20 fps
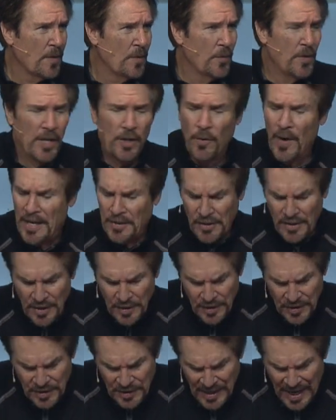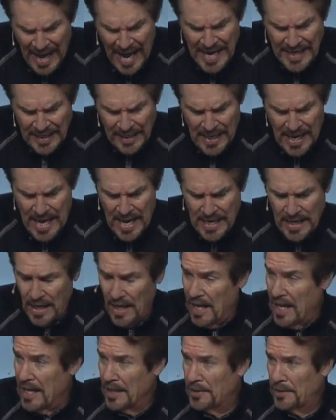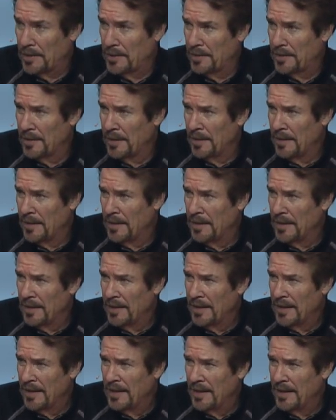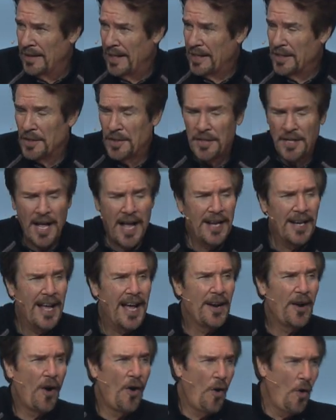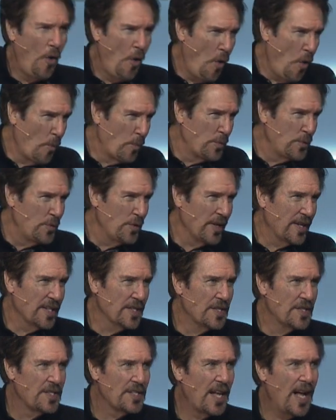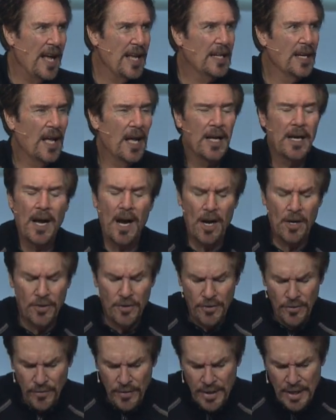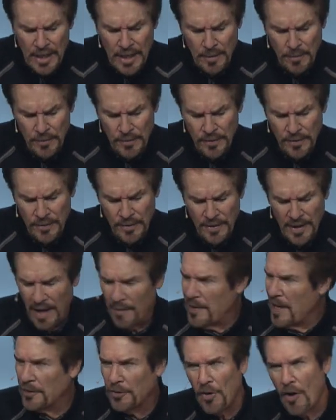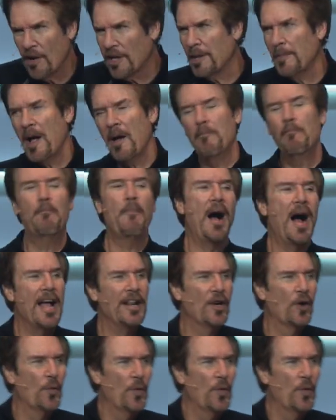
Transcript: Regrets can sideline us they can sideline our hopes. They can sideline our dreams. Now, I'm not talking about minor